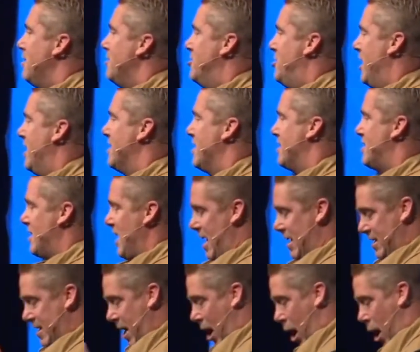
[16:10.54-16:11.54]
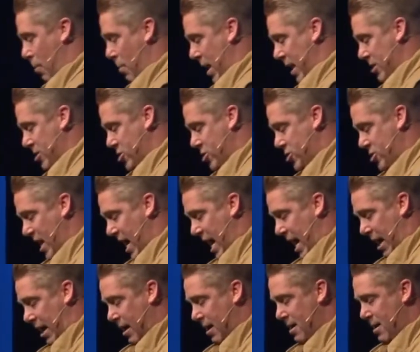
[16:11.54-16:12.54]
Jesus said, "Come and
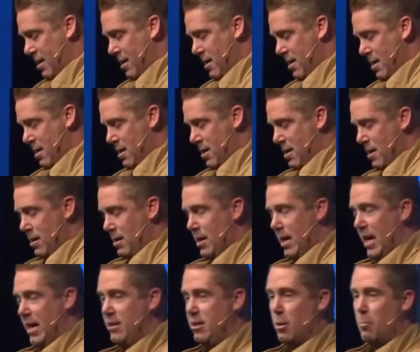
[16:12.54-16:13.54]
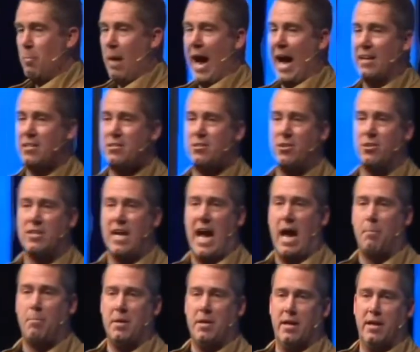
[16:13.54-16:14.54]
share in your master's
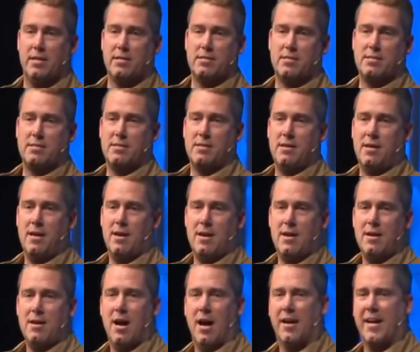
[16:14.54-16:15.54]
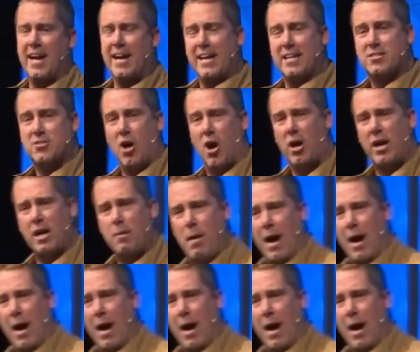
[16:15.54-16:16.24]
happiness." Again, he's talking